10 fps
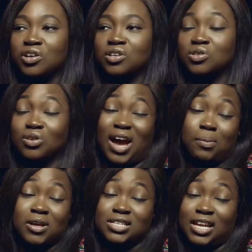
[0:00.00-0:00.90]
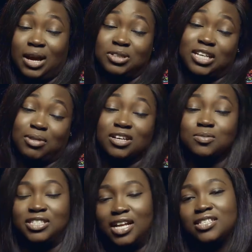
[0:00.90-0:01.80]
To be honest with you, I personally I will take my
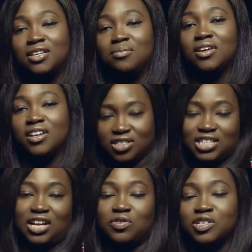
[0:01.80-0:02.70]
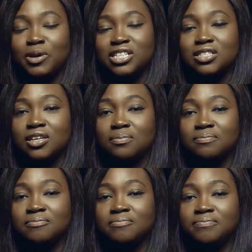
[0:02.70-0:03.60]
husband's last name just out of respect to him.
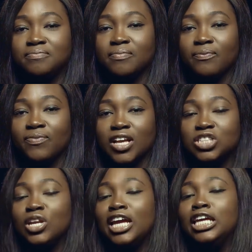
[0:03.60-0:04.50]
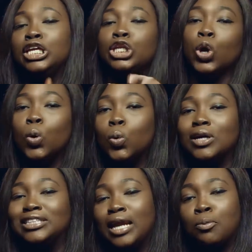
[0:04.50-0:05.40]
So that he know
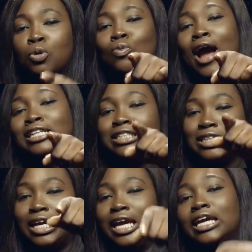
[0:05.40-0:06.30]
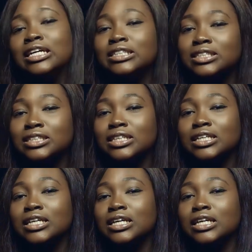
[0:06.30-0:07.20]
that I'm gonna ride to the end.
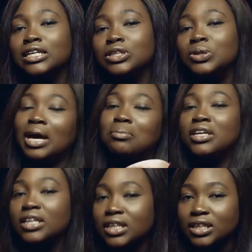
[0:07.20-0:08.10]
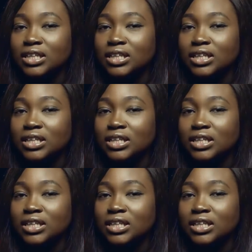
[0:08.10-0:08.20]
You get me?